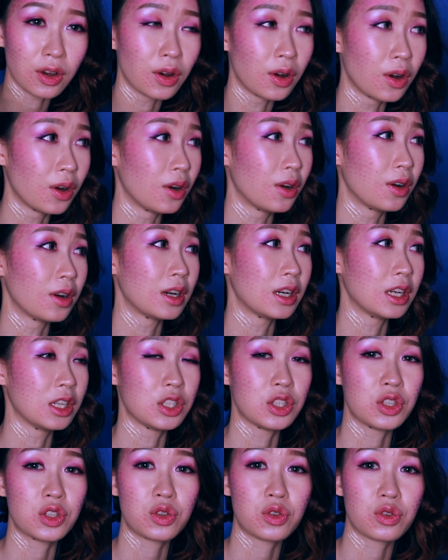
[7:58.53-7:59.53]
or
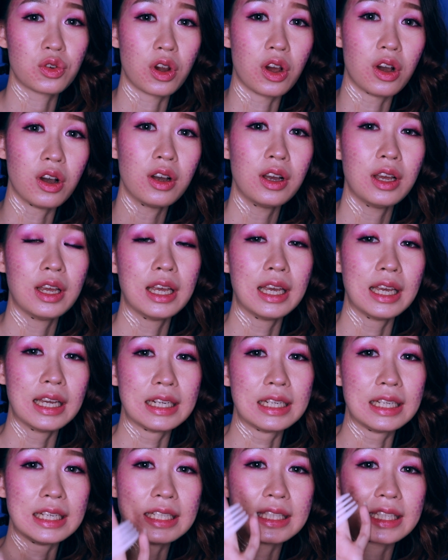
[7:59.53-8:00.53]
a straw,
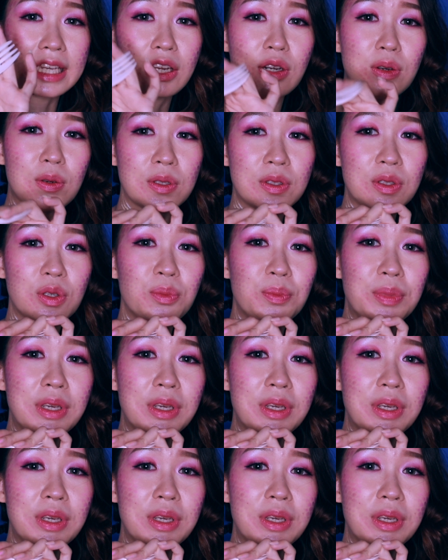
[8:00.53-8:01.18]
this can also